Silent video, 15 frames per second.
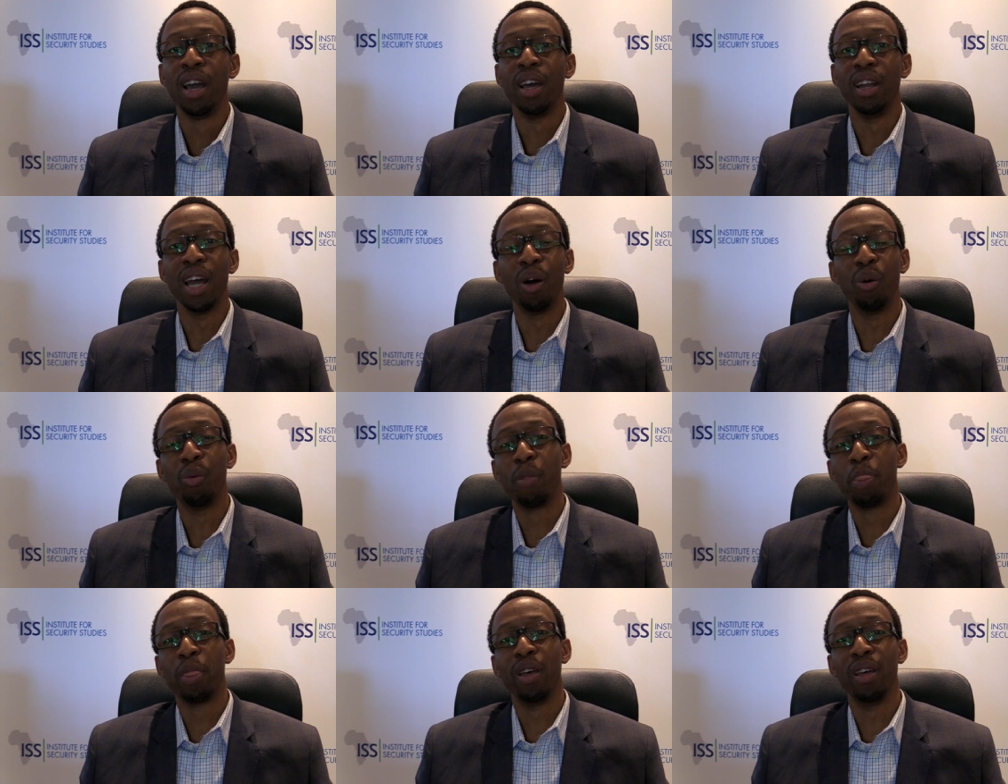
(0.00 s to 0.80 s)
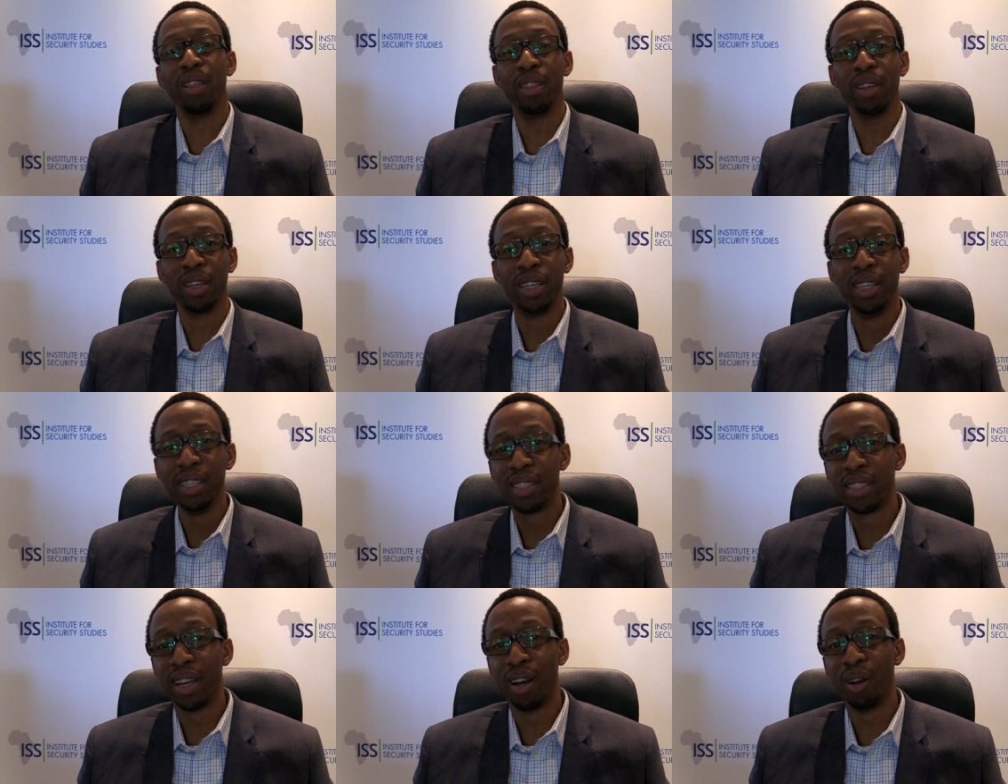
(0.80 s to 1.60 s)
Now, the
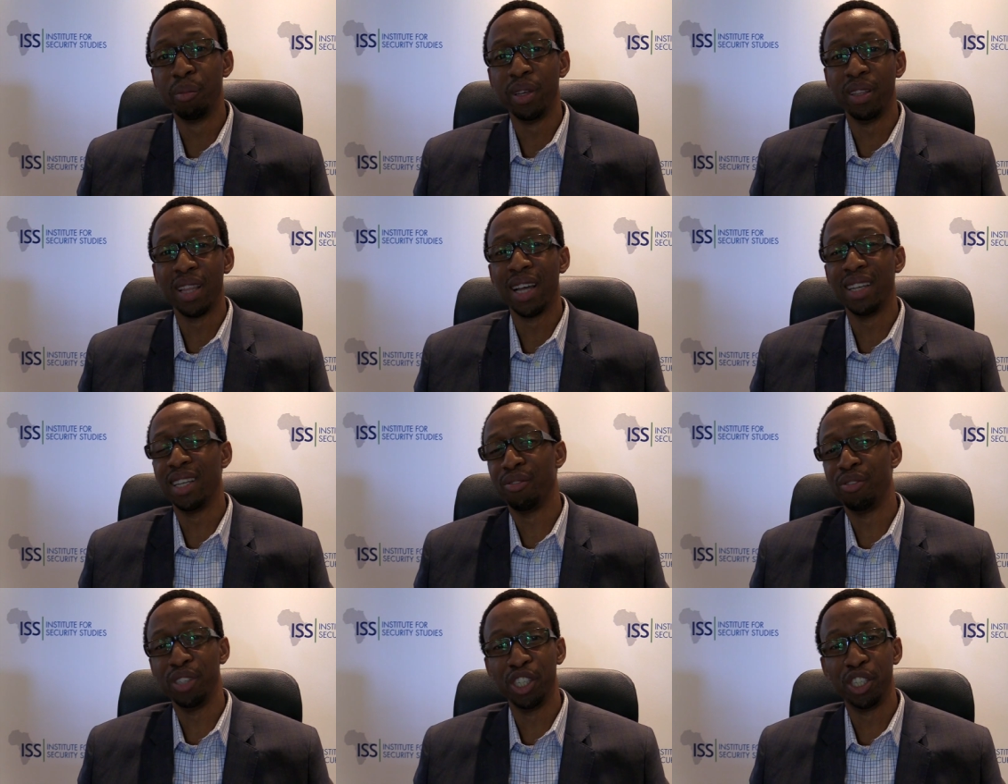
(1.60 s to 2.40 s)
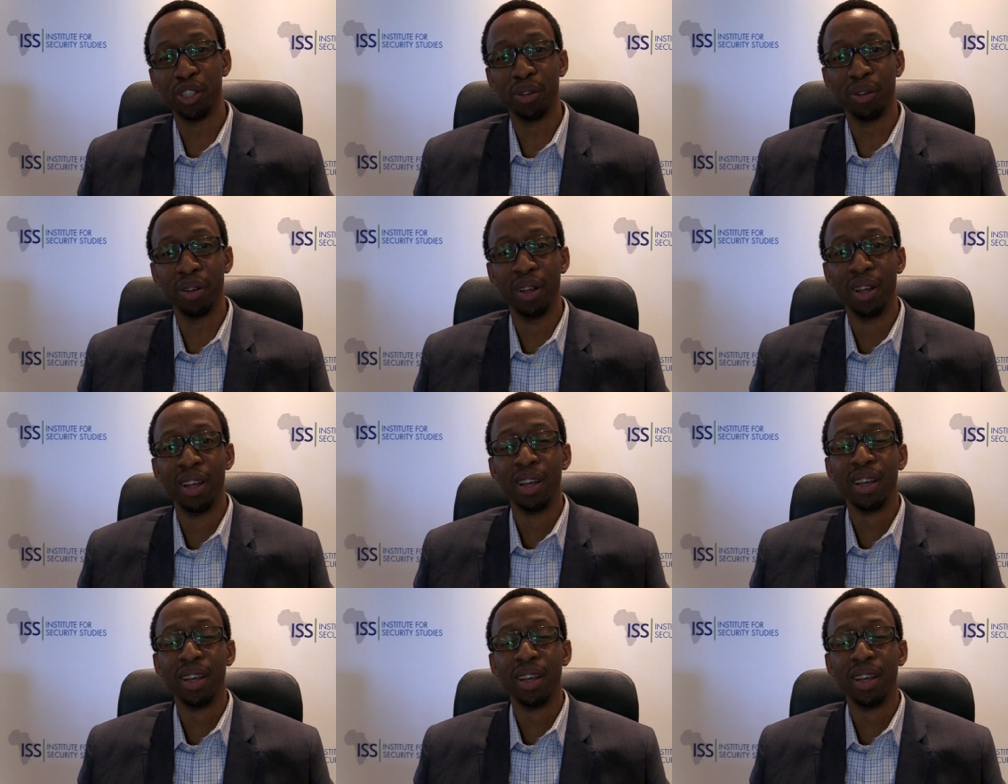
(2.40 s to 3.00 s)
key term in that definition